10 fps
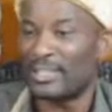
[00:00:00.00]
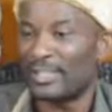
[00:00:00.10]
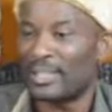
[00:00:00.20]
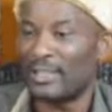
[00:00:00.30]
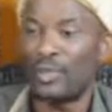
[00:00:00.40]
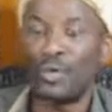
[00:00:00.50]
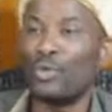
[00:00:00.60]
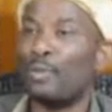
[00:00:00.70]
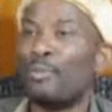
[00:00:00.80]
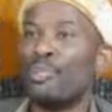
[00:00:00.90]
There's no
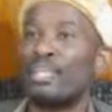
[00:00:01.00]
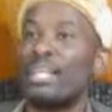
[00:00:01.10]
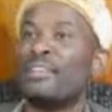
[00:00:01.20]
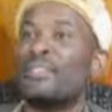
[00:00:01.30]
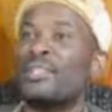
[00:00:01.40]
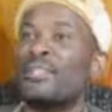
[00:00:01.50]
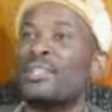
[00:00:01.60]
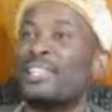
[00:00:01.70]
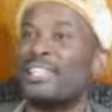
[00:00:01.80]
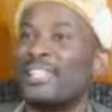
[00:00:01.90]
human being that I've seen with
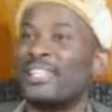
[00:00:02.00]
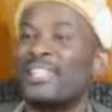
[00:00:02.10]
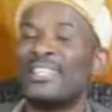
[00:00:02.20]
a tail.